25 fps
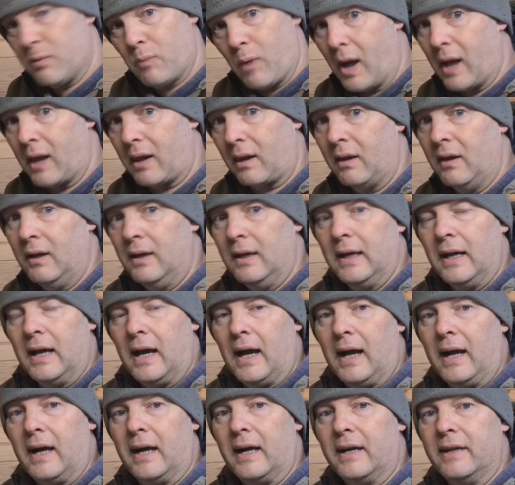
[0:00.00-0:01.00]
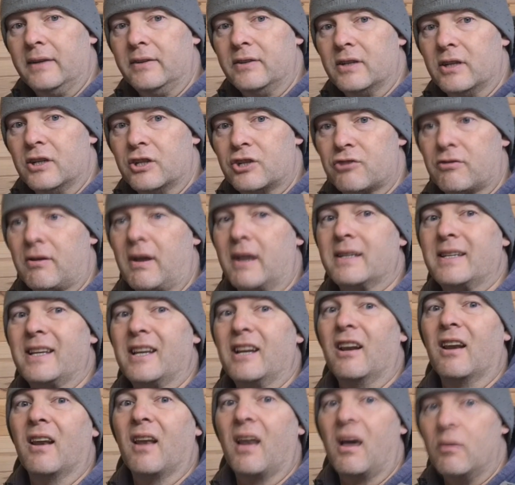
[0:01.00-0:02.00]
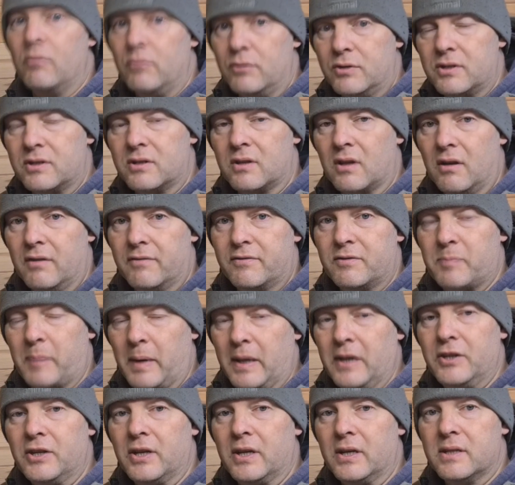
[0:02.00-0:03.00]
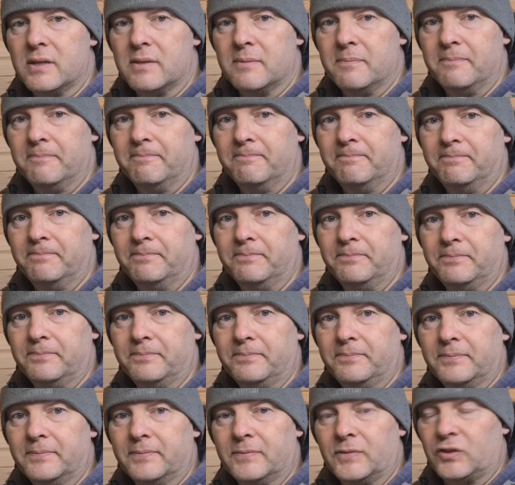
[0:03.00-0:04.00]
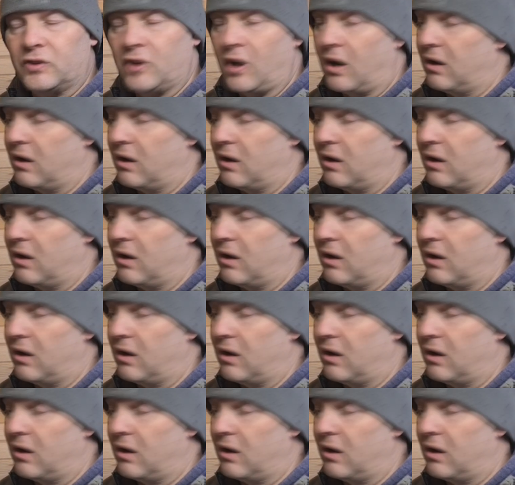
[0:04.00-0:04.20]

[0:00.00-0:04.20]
well and attracting loads of species. So